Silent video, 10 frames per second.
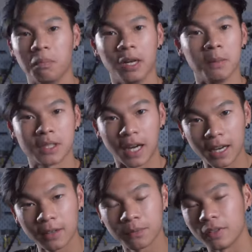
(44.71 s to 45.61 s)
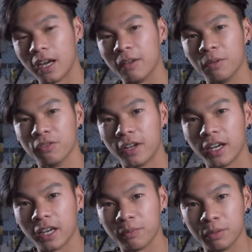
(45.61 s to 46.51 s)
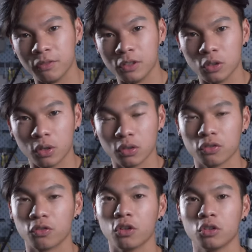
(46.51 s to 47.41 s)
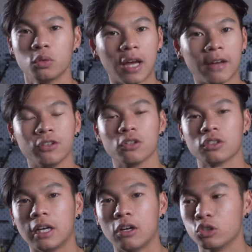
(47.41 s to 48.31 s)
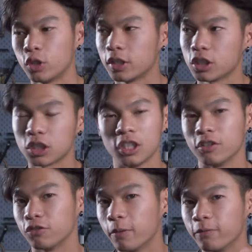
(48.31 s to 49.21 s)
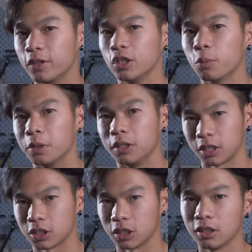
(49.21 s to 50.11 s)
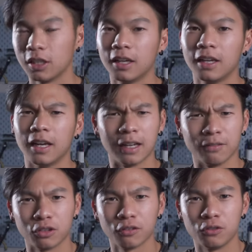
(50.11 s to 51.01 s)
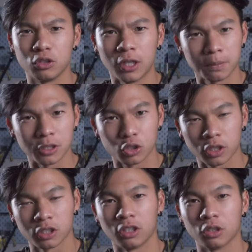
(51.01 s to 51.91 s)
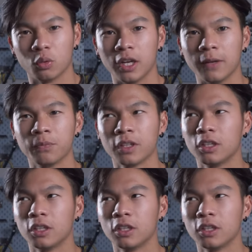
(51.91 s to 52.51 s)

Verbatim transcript: My name is Kai. I've been flying FPV drones for two and a half years now, transitioning from video production, and I've learned a few tips and tricks along the way,